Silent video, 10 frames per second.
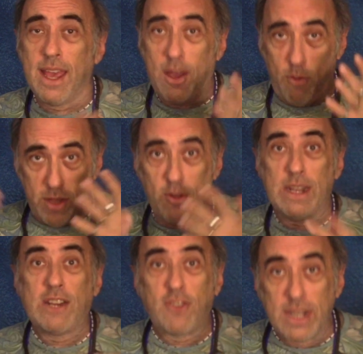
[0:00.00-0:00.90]
where you
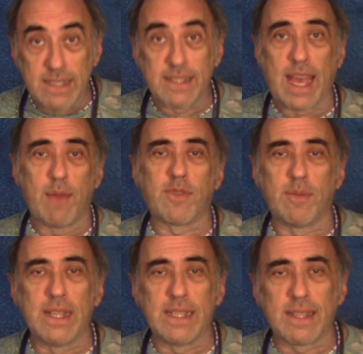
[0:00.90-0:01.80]
literally escape from
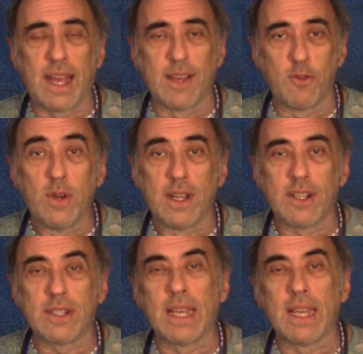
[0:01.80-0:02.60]
the entire world.